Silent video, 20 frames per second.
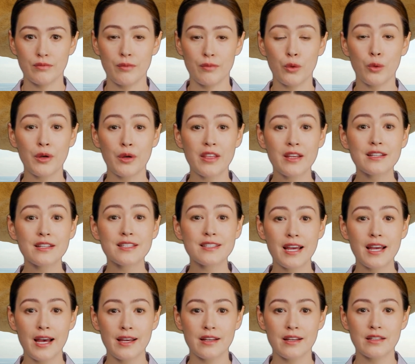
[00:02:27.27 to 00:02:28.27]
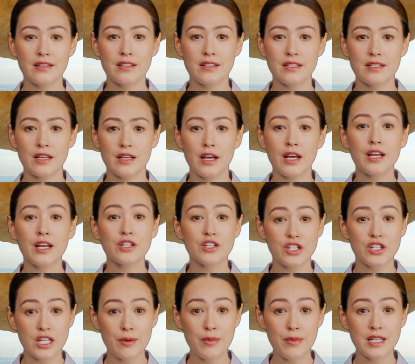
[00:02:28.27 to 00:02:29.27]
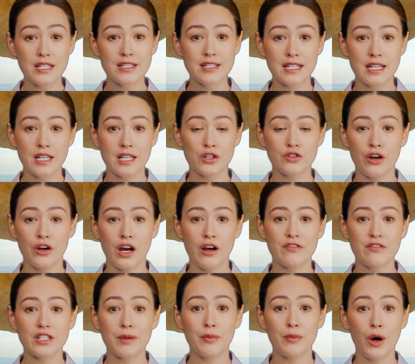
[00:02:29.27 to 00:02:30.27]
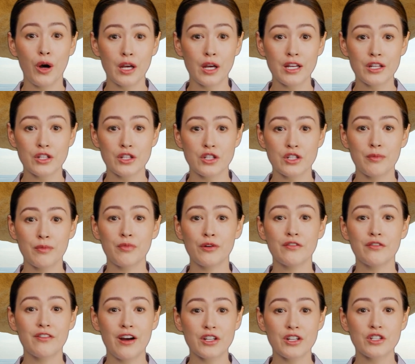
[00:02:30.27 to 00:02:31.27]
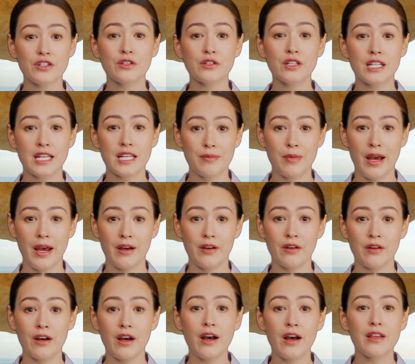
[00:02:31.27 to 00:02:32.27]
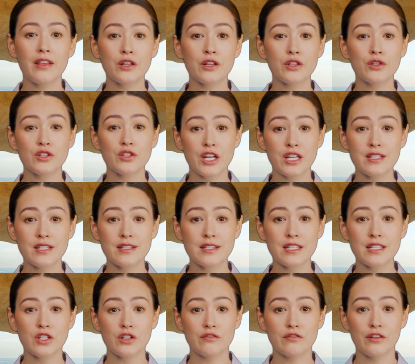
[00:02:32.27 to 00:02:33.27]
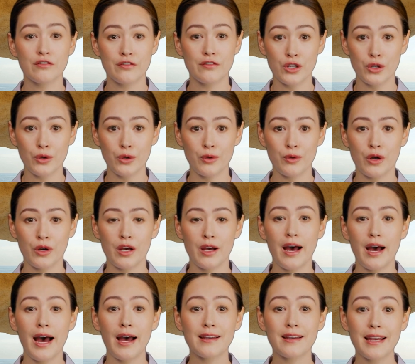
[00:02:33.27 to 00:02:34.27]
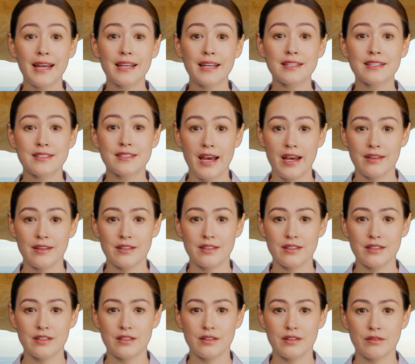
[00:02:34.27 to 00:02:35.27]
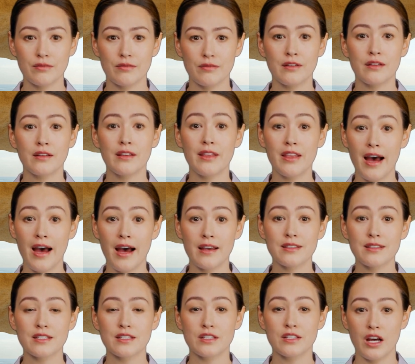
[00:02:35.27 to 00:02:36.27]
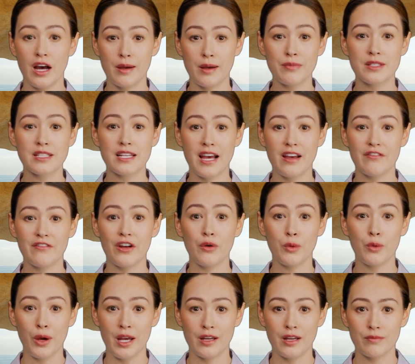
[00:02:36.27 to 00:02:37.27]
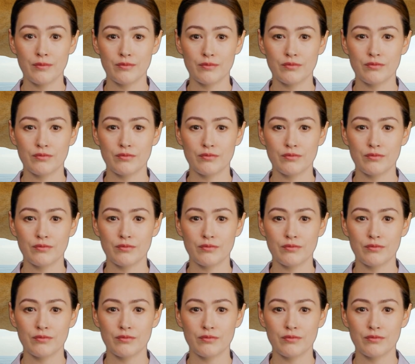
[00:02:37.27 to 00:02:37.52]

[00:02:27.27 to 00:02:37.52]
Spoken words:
Within seconds, GPT drafts a polished, professional email that you just need to review and hit send. That's a time-saving win.